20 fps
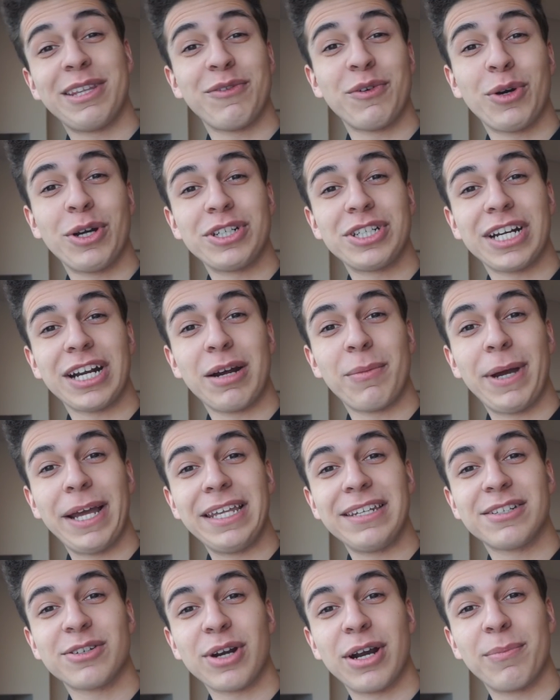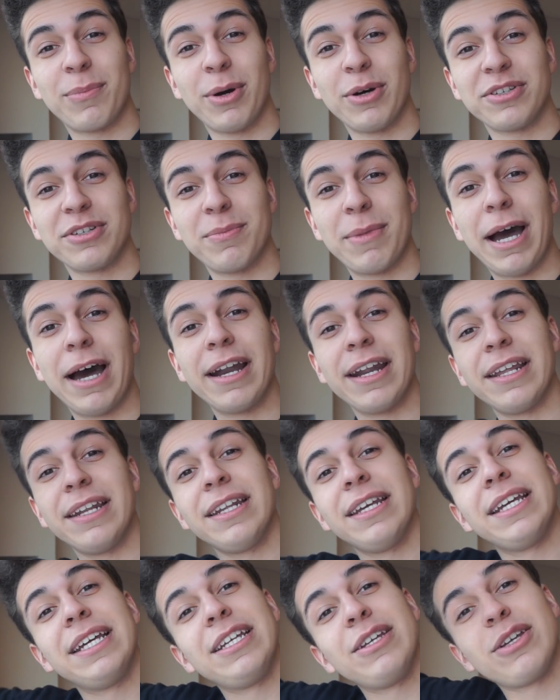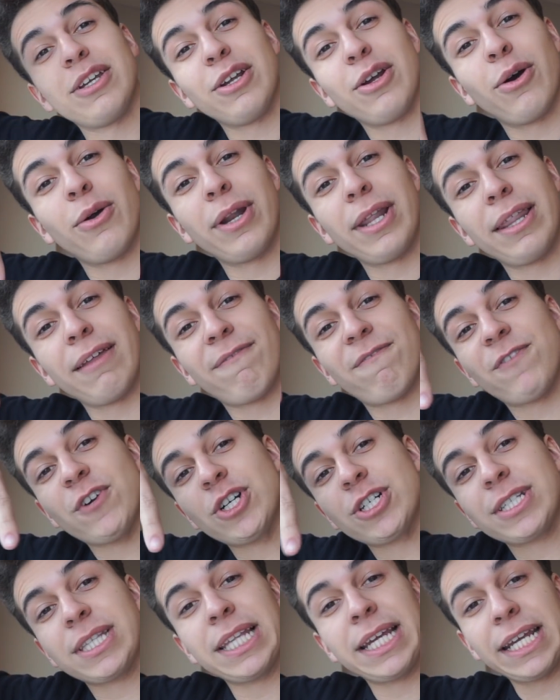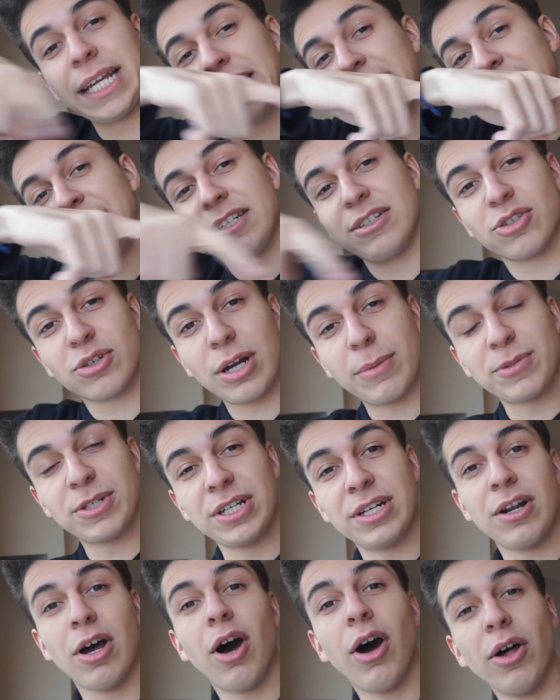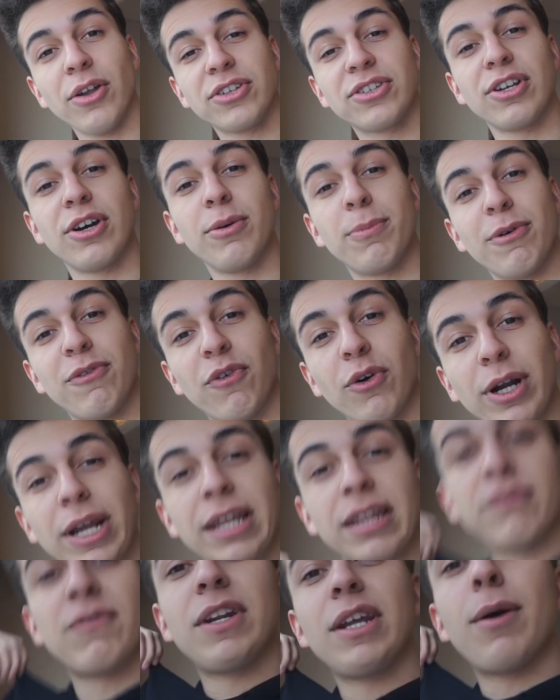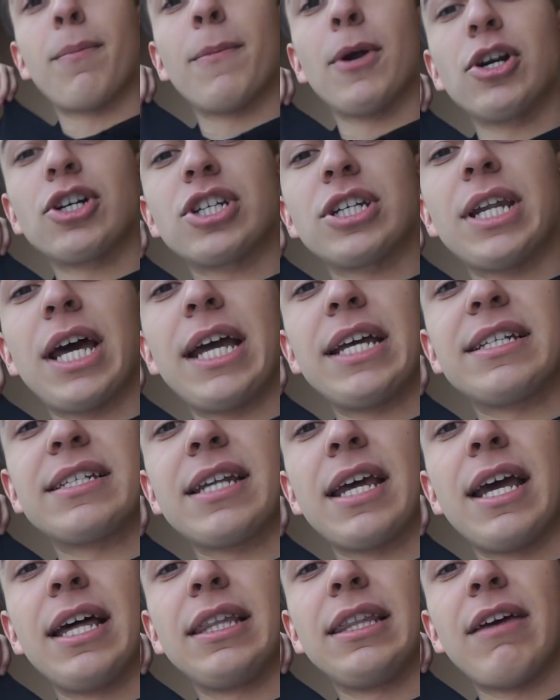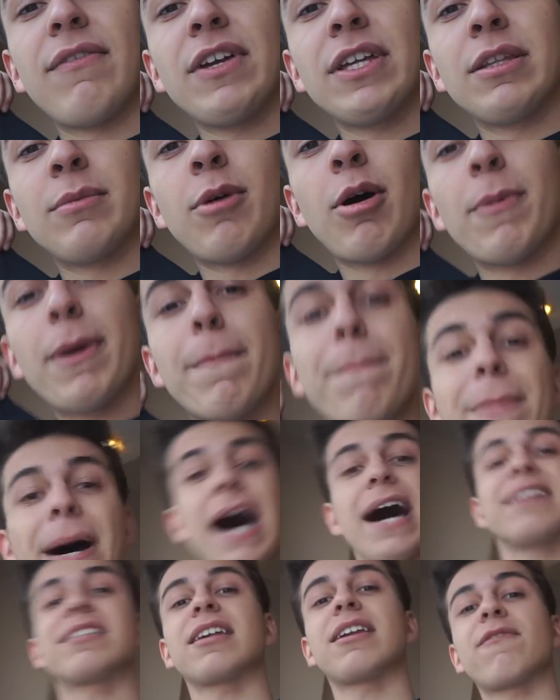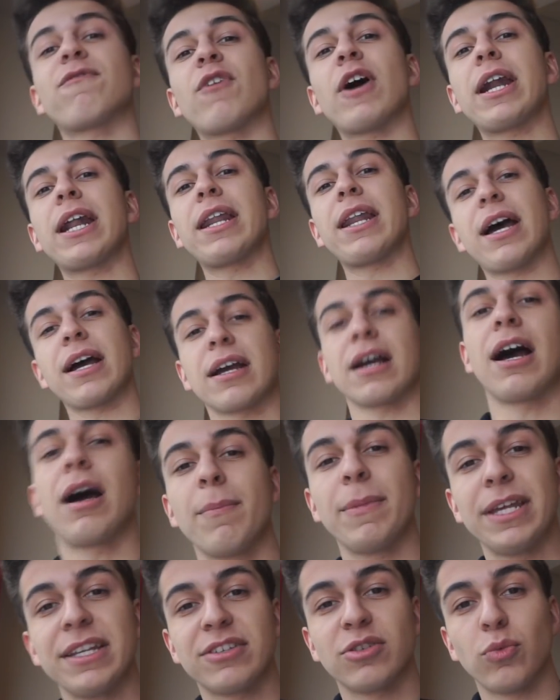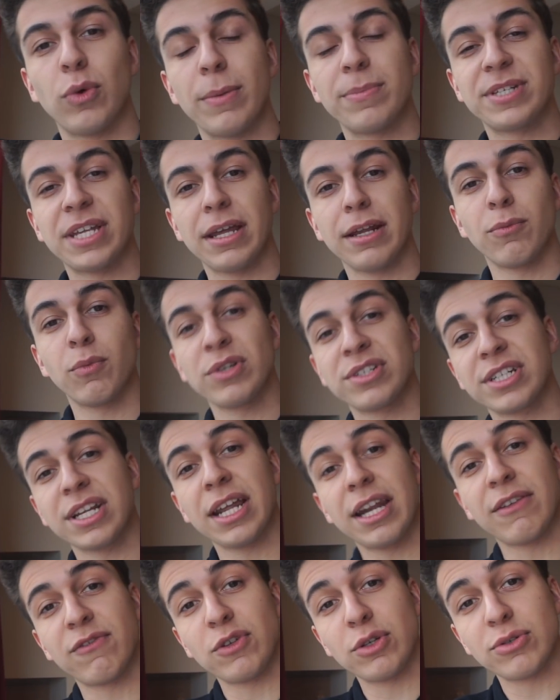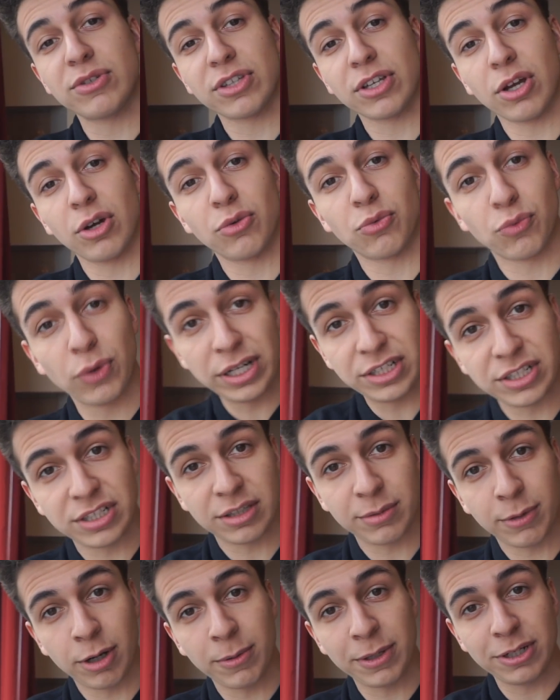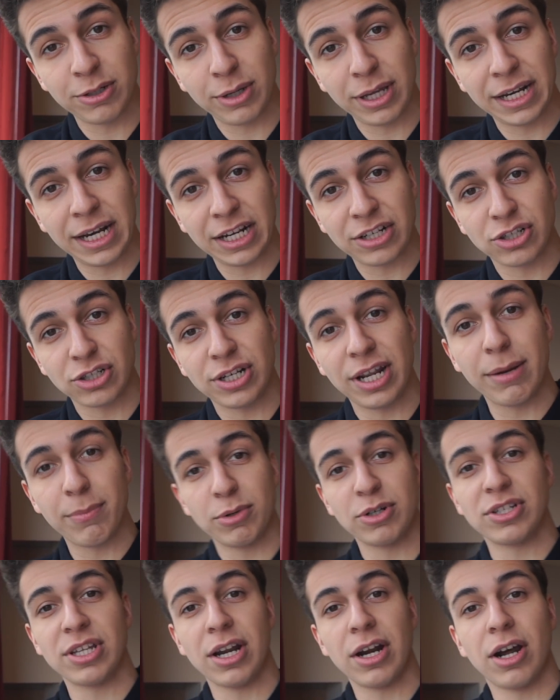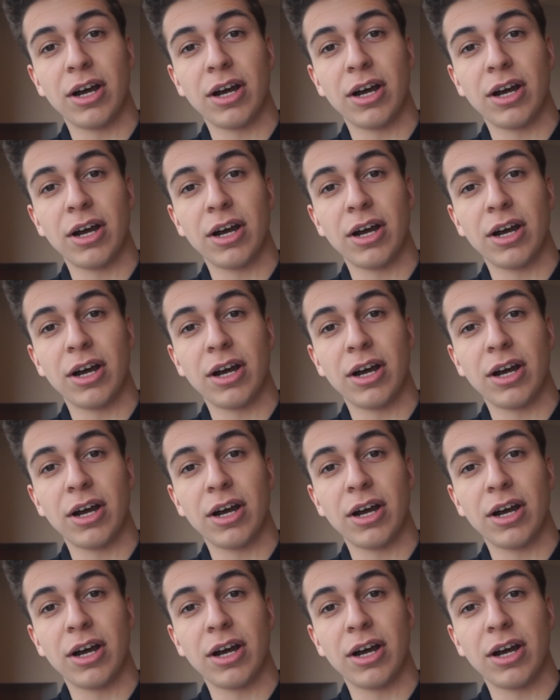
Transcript: If you want to check out my Instagram post about it, you can go to the first link in the description. Also, before we get in the video, merchandise, living in the moment, positivefriday.com is the website. Once again, if you use the code RICH at the moment, you get an extra 10%